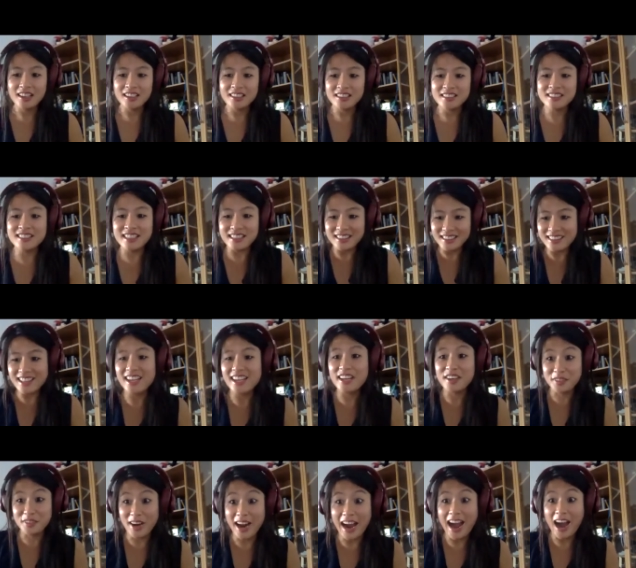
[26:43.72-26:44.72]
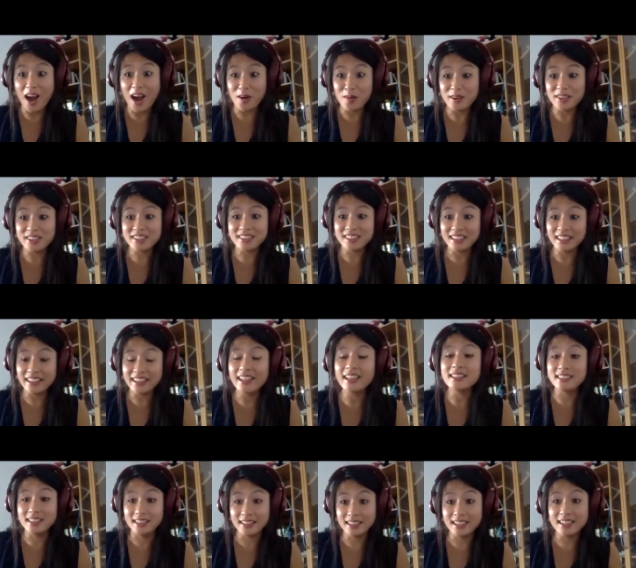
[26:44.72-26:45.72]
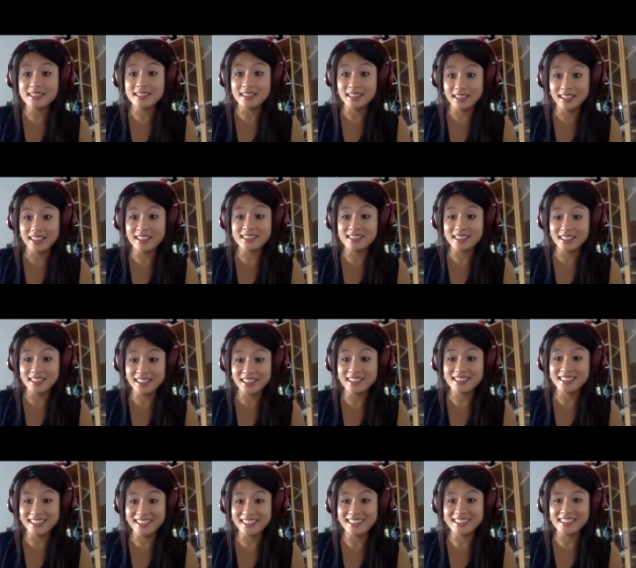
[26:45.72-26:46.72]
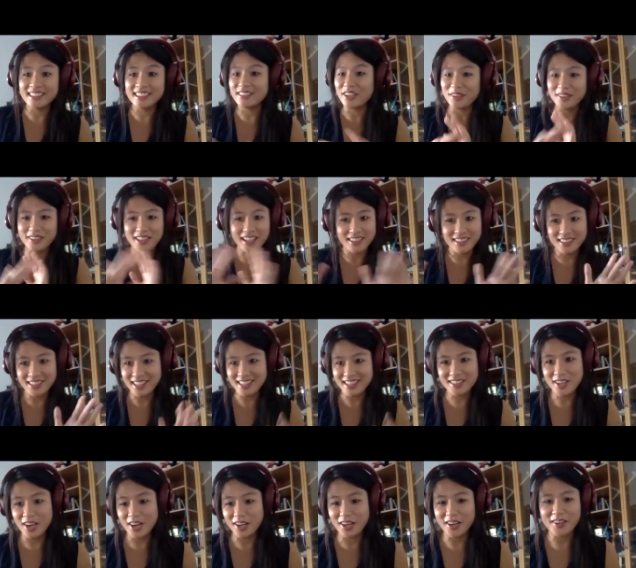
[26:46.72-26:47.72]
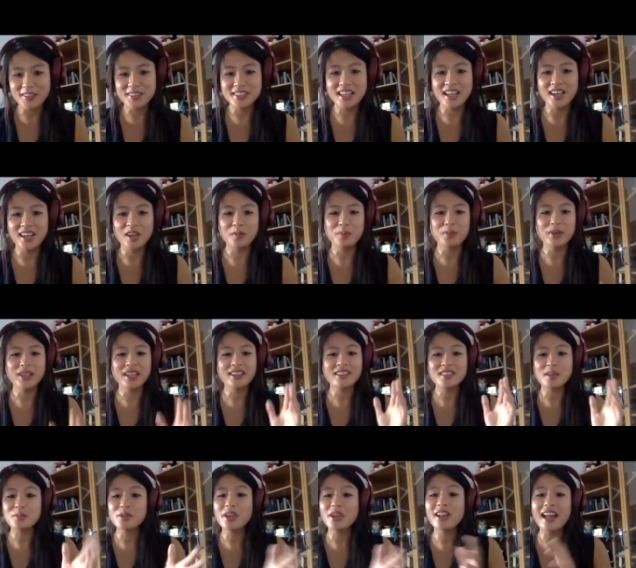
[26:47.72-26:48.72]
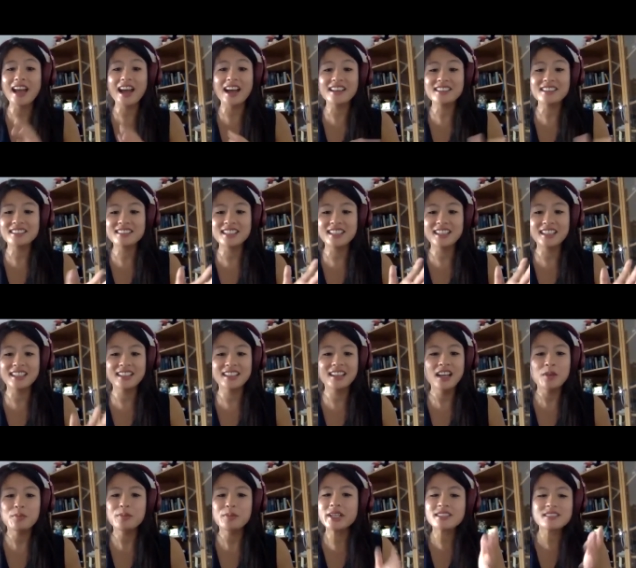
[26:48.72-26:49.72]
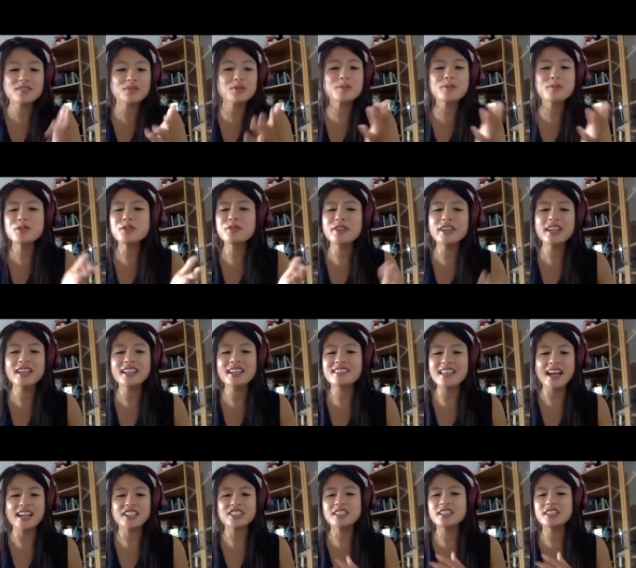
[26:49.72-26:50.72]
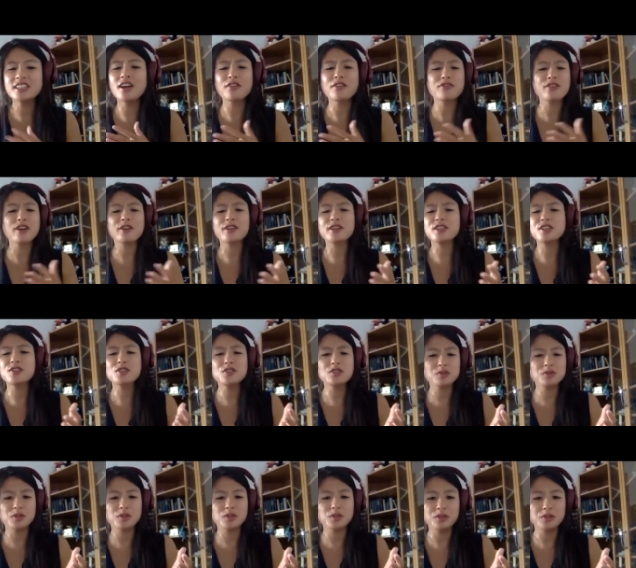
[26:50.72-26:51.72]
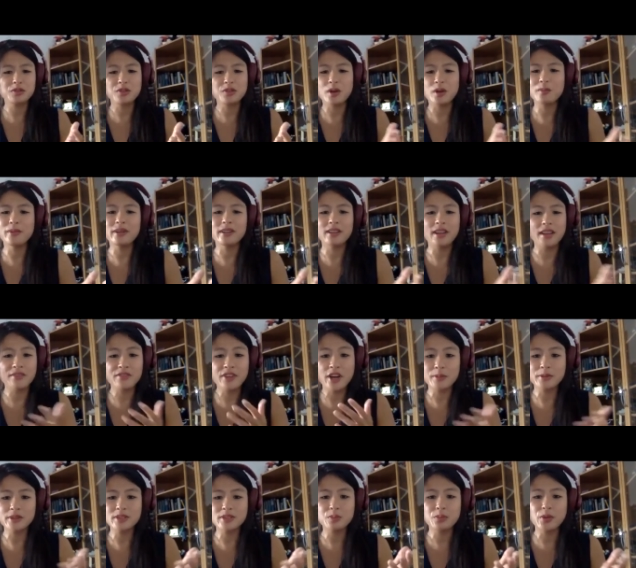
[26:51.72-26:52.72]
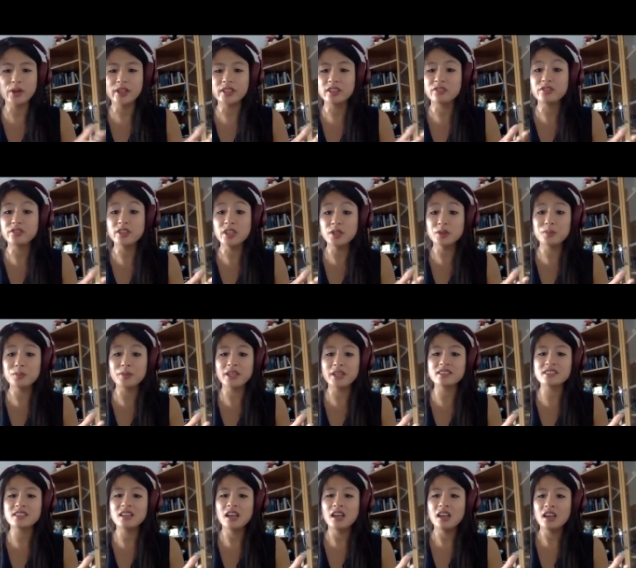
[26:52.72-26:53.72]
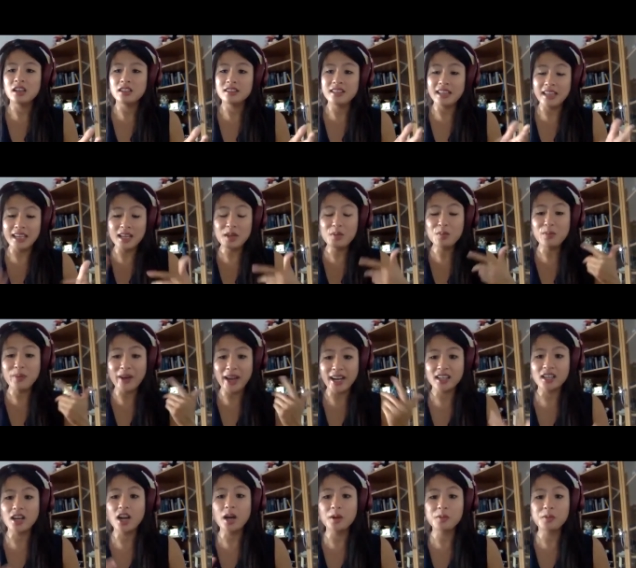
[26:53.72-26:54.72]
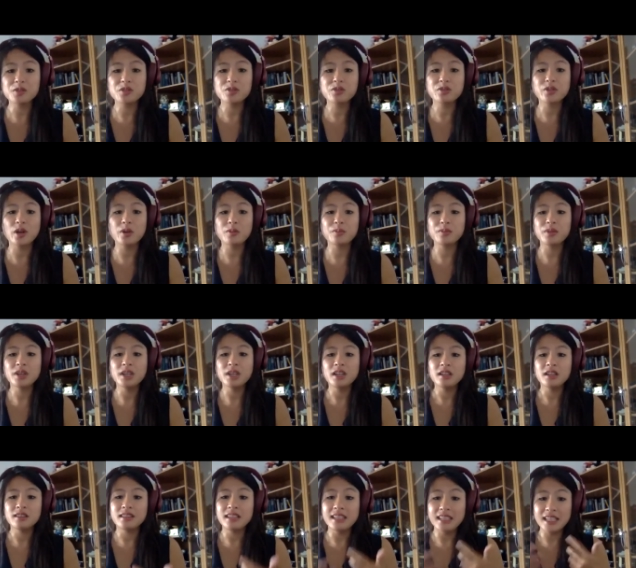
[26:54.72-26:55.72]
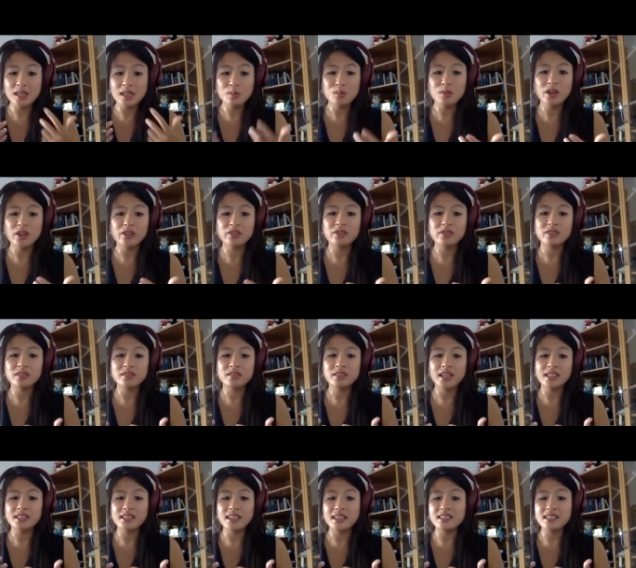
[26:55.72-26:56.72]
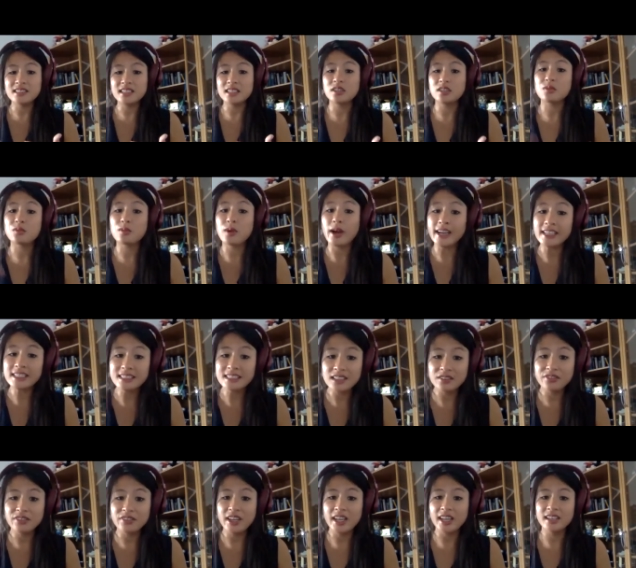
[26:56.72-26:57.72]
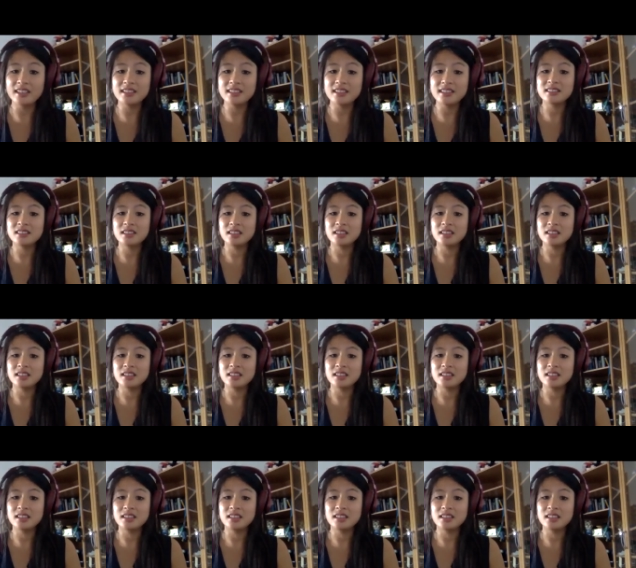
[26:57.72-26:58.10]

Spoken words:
sit there for hours clicking delete, delete, delete, delete. No, that's not going to help, because I'm not asking, because removing is actually not very useful from an environmental point of view, because the impact comes from the email that is in the writing phase,